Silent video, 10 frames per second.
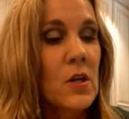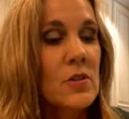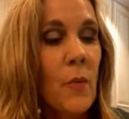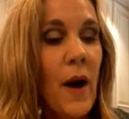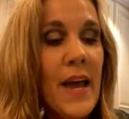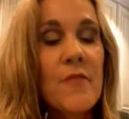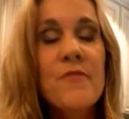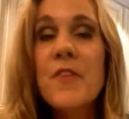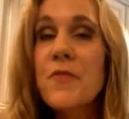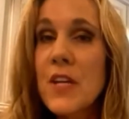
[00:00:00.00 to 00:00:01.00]
So I
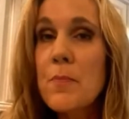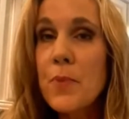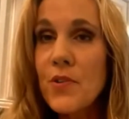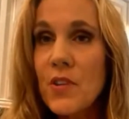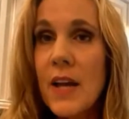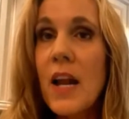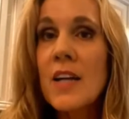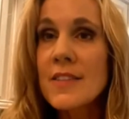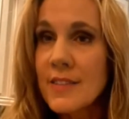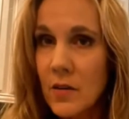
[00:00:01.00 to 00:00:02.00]
have 15%
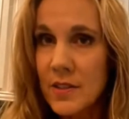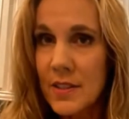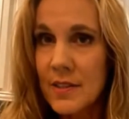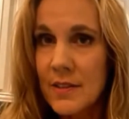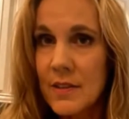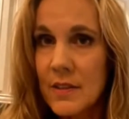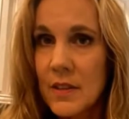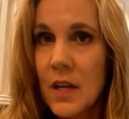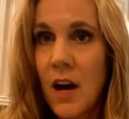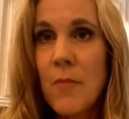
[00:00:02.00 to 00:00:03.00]
on Celsius
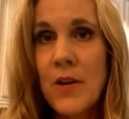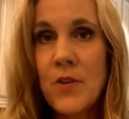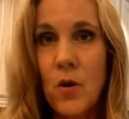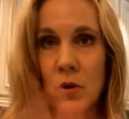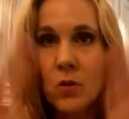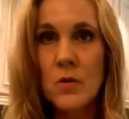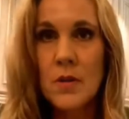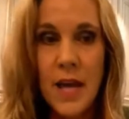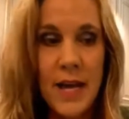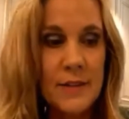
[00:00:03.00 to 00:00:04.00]
of my
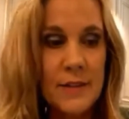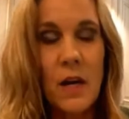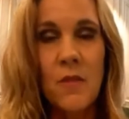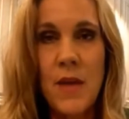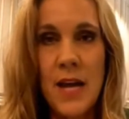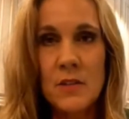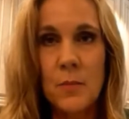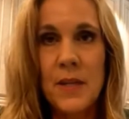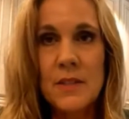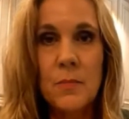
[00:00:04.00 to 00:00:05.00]
total
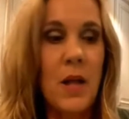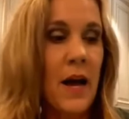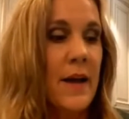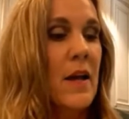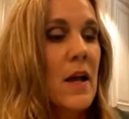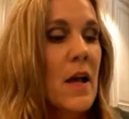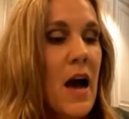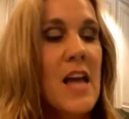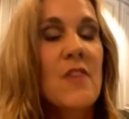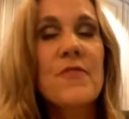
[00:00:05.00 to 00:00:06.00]
XRP supply.
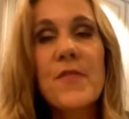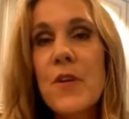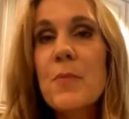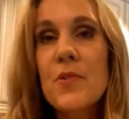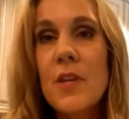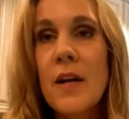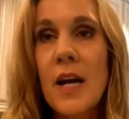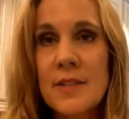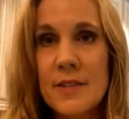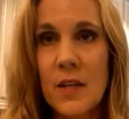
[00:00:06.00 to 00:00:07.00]
I have 15%
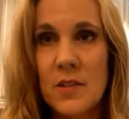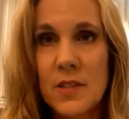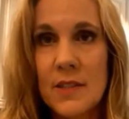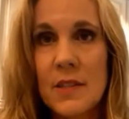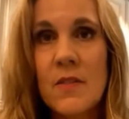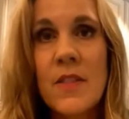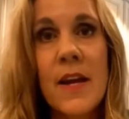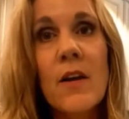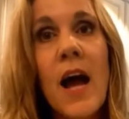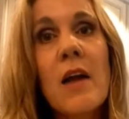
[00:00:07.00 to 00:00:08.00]
on Celsius.
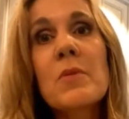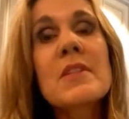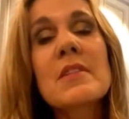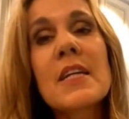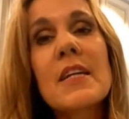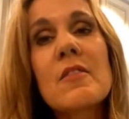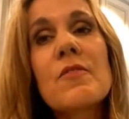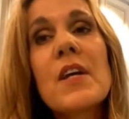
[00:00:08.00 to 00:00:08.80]
There I receive